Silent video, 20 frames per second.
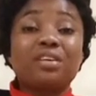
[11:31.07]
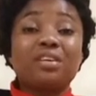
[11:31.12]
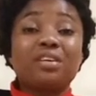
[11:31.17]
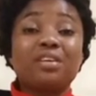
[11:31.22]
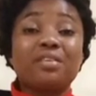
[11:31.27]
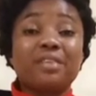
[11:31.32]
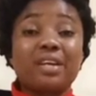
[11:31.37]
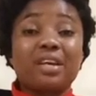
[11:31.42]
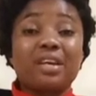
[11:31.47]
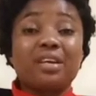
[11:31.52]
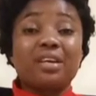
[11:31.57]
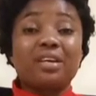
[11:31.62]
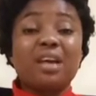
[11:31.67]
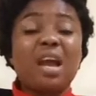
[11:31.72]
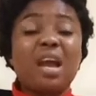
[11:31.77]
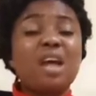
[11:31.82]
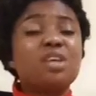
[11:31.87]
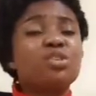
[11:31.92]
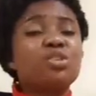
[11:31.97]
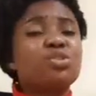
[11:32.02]
Okay,
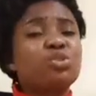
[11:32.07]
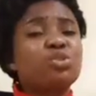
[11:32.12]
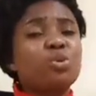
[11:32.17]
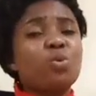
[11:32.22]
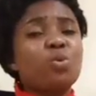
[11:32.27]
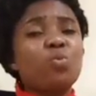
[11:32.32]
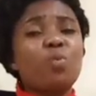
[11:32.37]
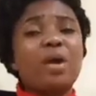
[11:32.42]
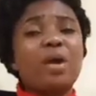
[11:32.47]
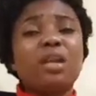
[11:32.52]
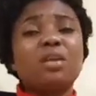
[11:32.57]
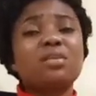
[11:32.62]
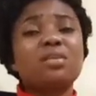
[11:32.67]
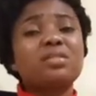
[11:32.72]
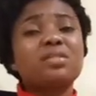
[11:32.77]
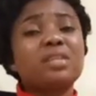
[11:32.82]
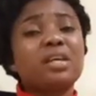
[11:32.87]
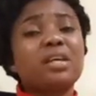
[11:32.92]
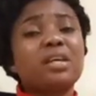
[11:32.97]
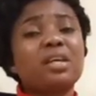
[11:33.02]
so why not
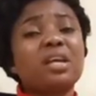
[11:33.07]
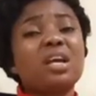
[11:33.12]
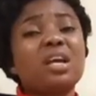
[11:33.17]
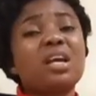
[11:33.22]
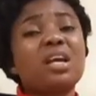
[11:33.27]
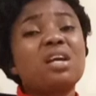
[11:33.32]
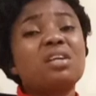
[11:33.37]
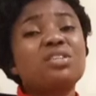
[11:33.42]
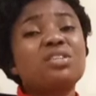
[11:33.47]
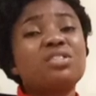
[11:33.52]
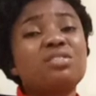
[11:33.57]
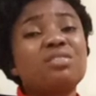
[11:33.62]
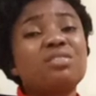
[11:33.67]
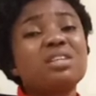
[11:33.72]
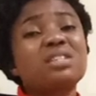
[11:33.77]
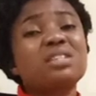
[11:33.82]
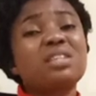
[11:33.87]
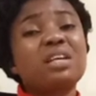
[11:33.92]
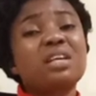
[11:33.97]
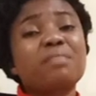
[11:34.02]
take a
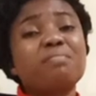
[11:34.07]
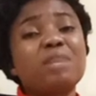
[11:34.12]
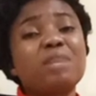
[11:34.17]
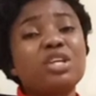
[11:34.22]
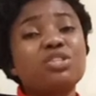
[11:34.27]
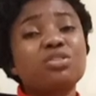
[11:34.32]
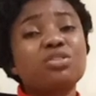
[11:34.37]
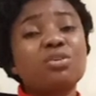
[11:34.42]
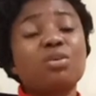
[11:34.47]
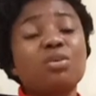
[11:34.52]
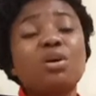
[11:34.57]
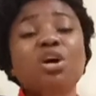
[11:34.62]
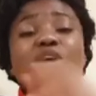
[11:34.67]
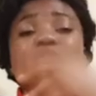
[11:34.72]
drastic measure